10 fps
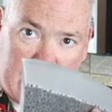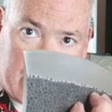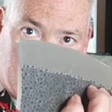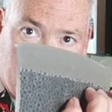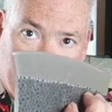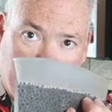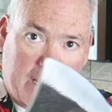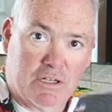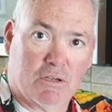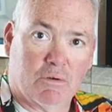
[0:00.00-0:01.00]
got a good
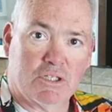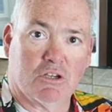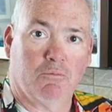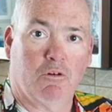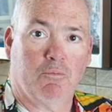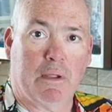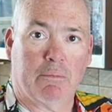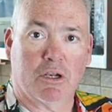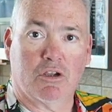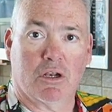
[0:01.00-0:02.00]
bend to it, so we'll be
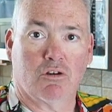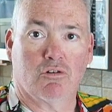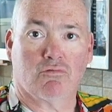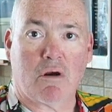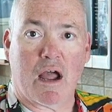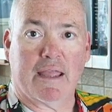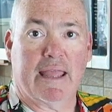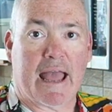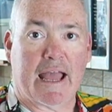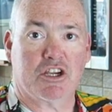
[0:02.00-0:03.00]
able to get a good
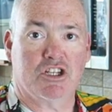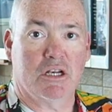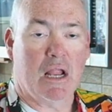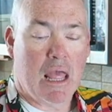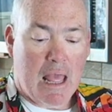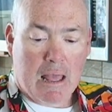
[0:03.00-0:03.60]
rocking action.